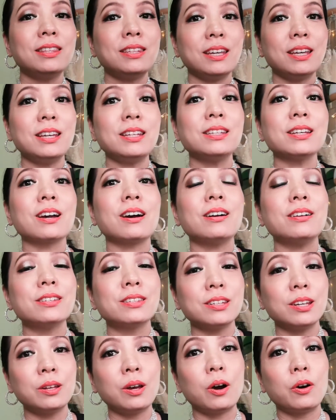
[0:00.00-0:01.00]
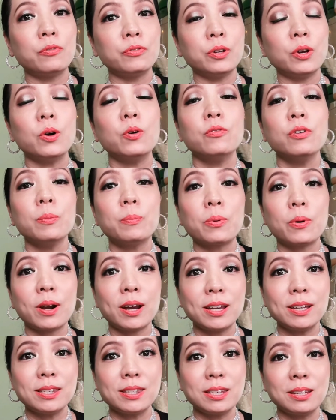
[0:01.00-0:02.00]
then the concern of the
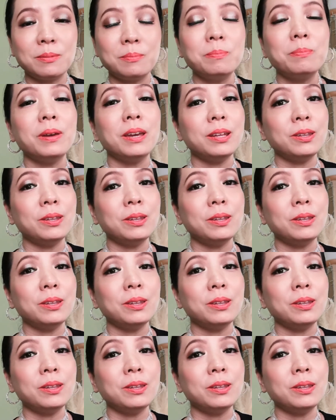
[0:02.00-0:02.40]
overpricing